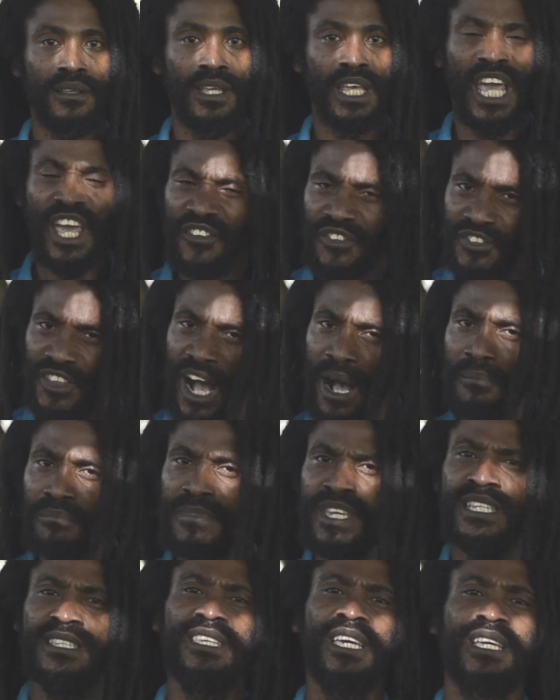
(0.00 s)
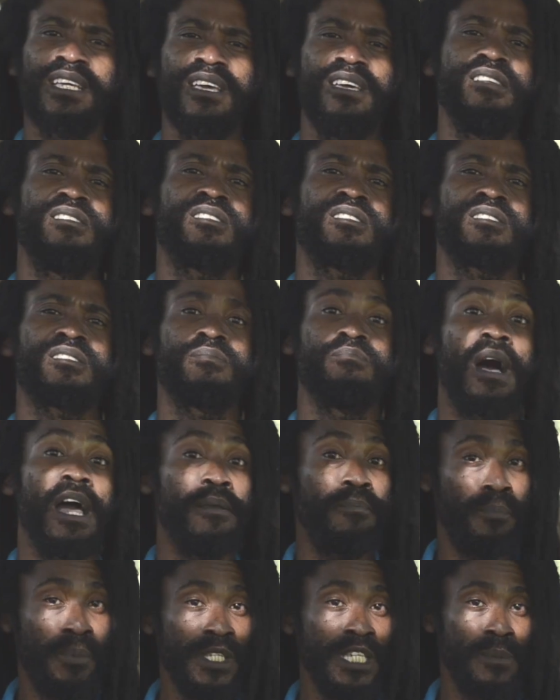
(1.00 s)
If that being the case, my
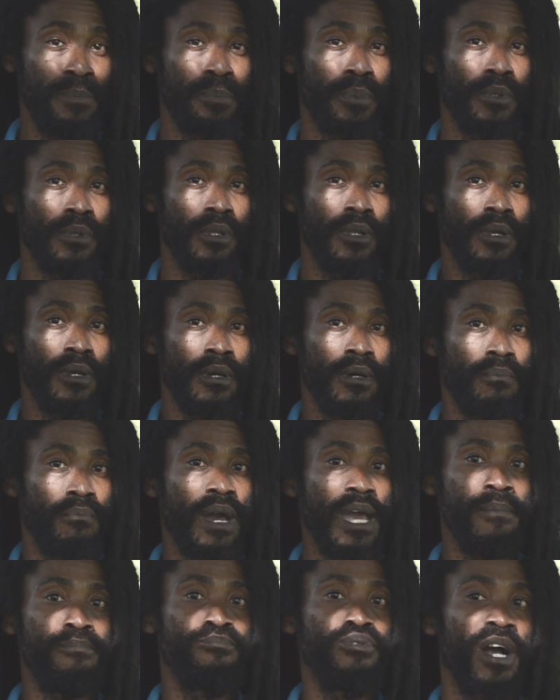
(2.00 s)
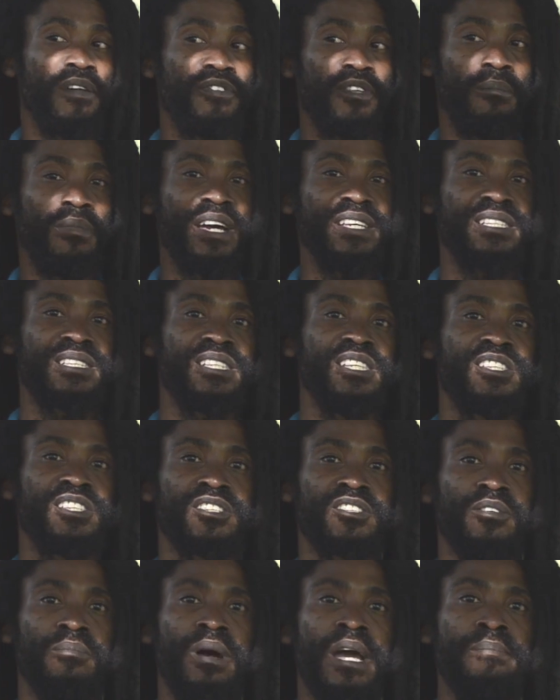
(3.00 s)
people, my brother, my
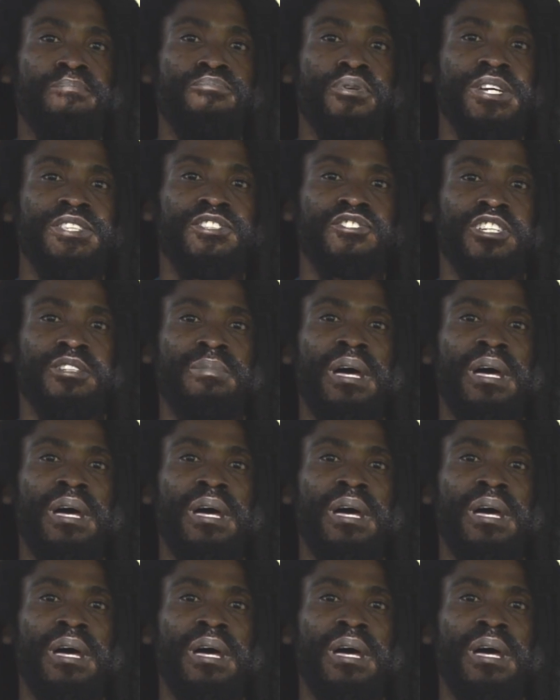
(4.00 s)
sister, my brethren,